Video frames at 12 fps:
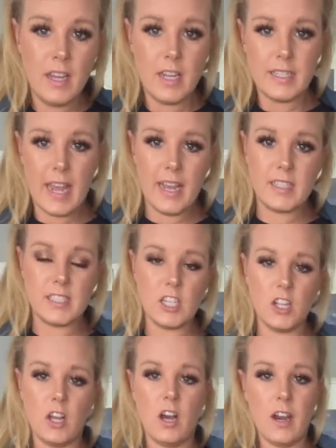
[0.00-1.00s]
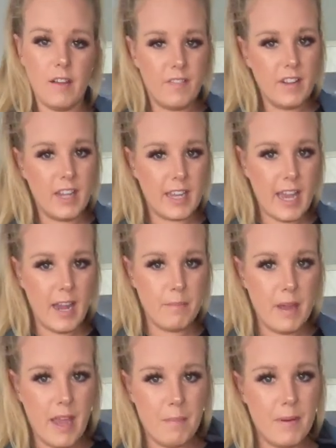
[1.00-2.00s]
Tag's still on. I feel like Aunt
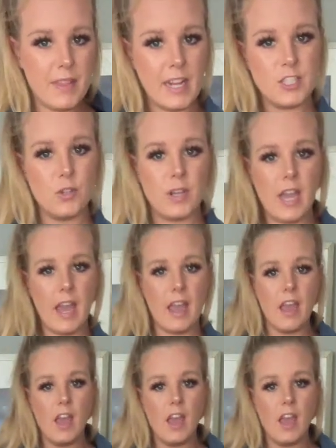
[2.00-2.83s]
May, but that's okay.